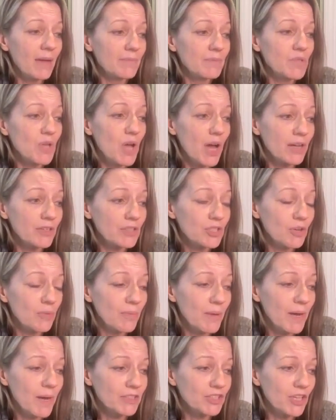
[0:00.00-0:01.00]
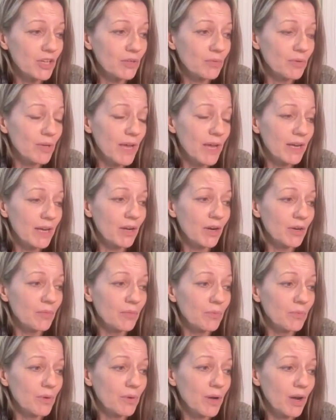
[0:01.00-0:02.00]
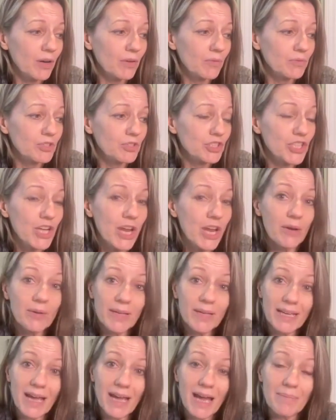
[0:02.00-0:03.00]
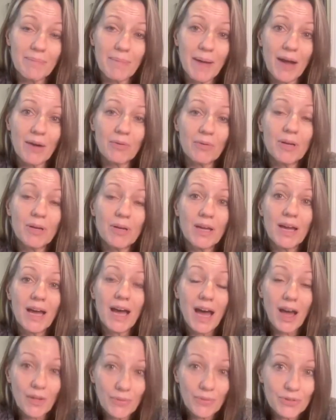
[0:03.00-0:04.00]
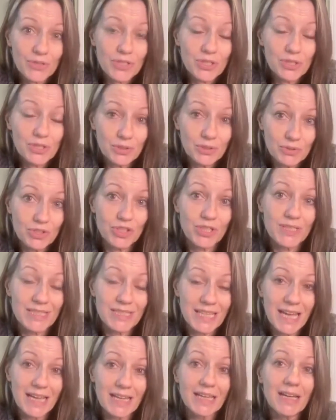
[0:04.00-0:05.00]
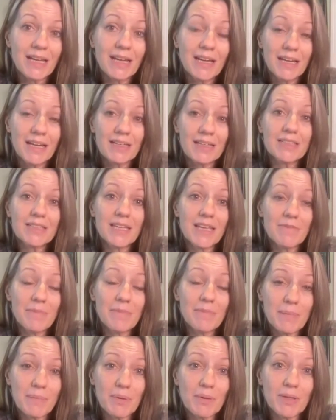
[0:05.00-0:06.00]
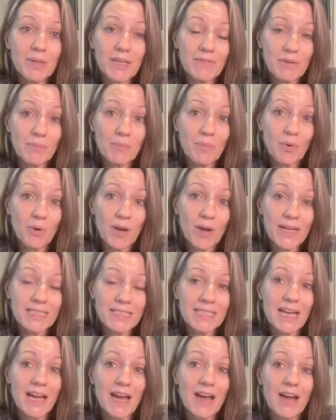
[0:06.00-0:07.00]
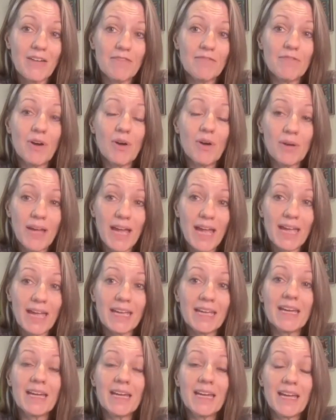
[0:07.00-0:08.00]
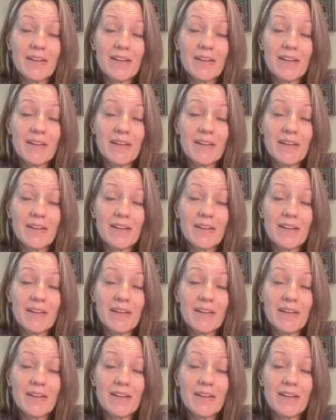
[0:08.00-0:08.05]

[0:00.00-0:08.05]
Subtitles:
talk so much and are sharing about other solutions, like to give people even more idea of, okay,